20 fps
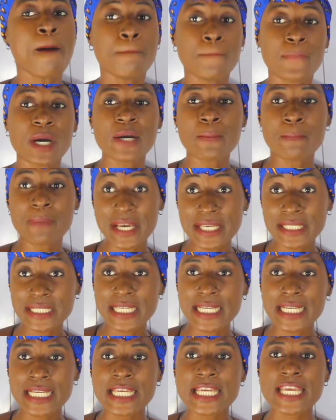But
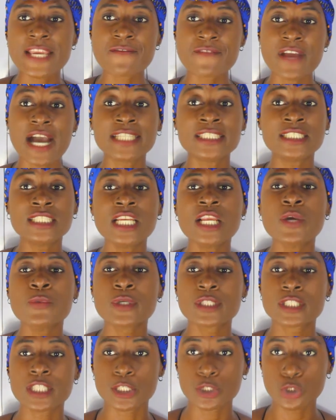basically, if you are dealing
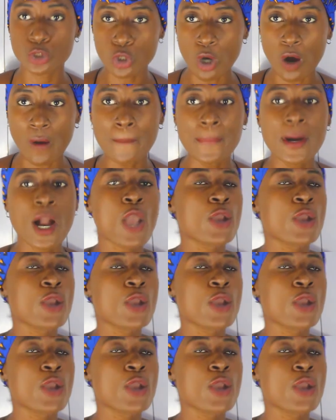with a top,